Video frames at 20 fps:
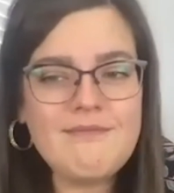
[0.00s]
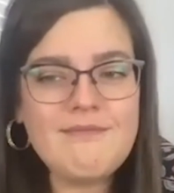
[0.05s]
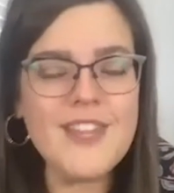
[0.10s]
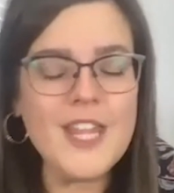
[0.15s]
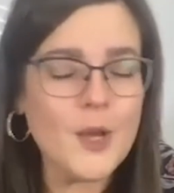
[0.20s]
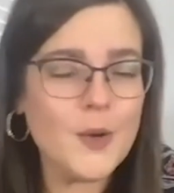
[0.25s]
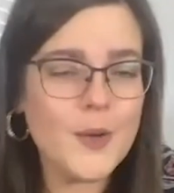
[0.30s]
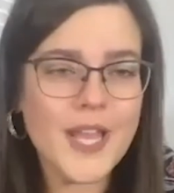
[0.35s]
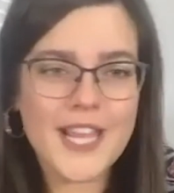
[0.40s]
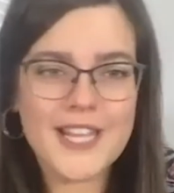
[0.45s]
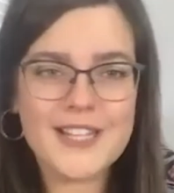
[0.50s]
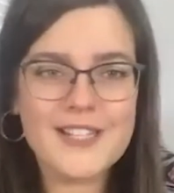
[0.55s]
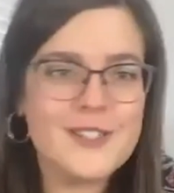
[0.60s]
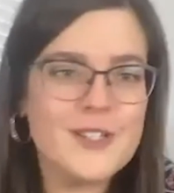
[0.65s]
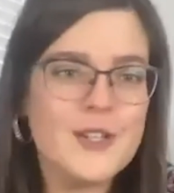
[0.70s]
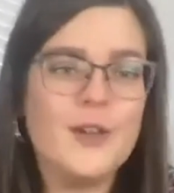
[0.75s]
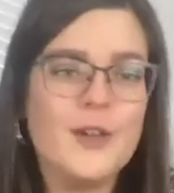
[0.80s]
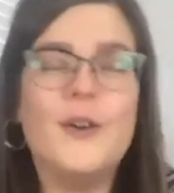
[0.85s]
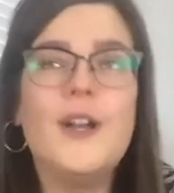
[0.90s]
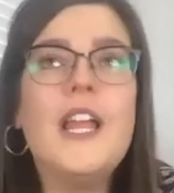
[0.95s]
Okay,
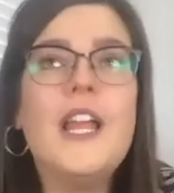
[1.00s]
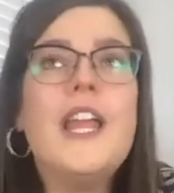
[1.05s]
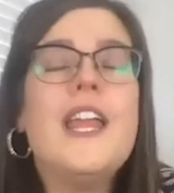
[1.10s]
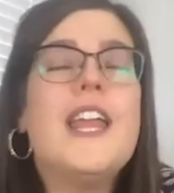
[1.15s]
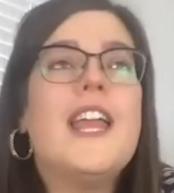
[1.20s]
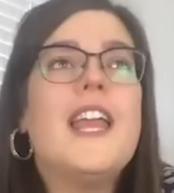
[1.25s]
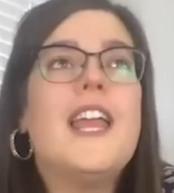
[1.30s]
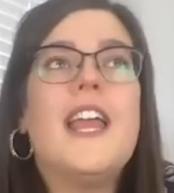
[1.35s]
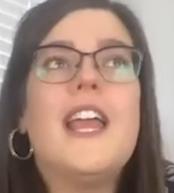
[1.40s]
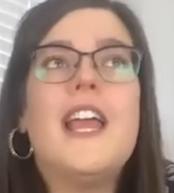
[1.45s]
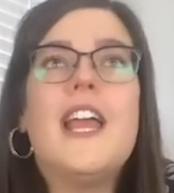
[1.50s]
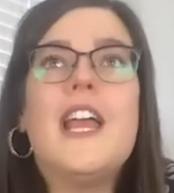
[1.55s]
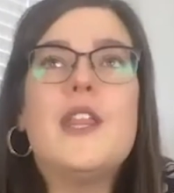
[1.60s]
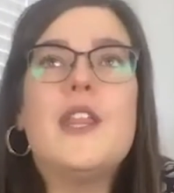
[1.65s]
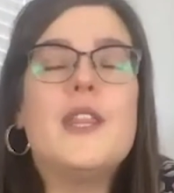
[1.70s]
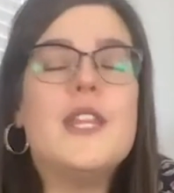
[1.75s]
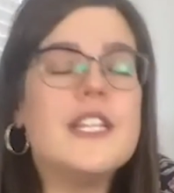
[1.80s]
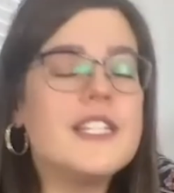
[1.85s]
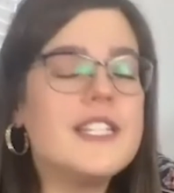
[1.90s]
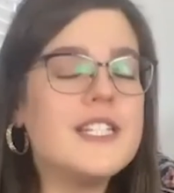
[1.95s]
so
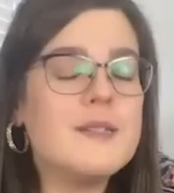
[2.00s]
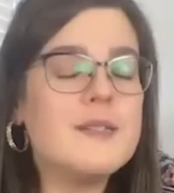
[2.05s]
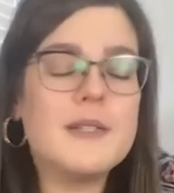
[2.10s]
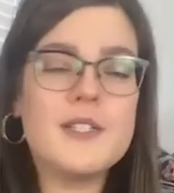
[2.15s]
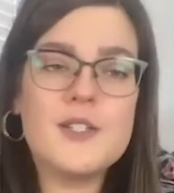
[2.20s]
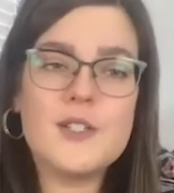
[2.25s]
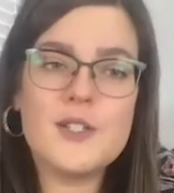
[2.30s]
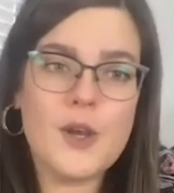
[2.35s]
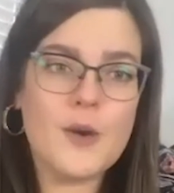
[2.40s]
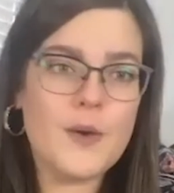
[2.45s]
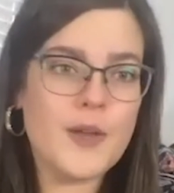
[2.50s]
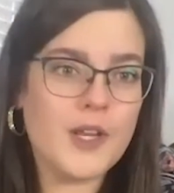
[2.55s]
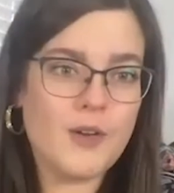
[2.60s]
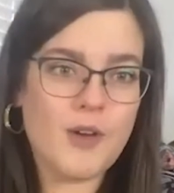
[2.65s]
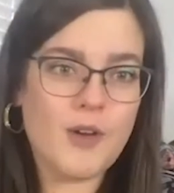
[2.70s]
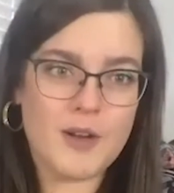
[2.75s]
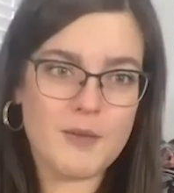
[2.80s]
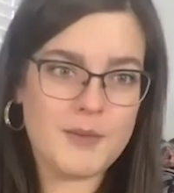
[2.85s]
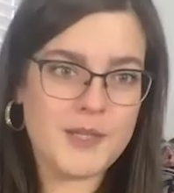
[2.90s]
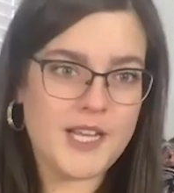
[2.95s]
This has been so
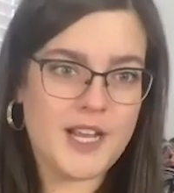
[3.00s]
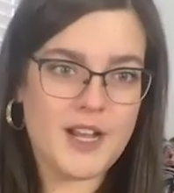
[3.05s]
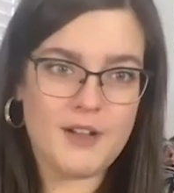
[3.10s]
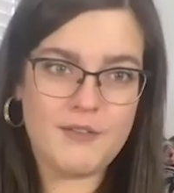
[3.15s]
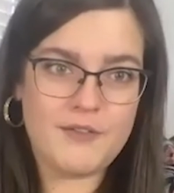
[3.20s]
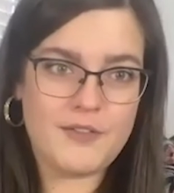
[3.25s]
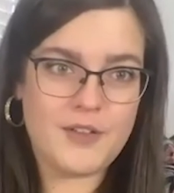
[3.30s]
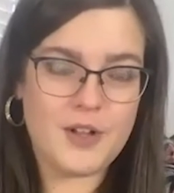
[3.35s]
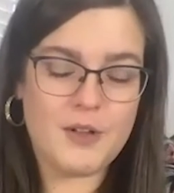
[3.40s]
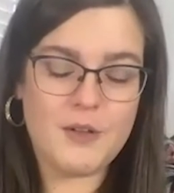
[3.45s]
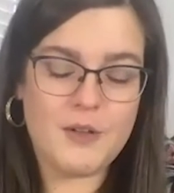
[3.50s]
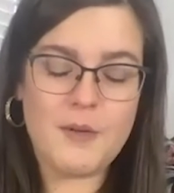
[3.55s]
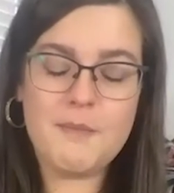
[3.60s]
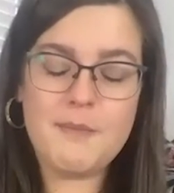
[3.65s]
incredibly helpful,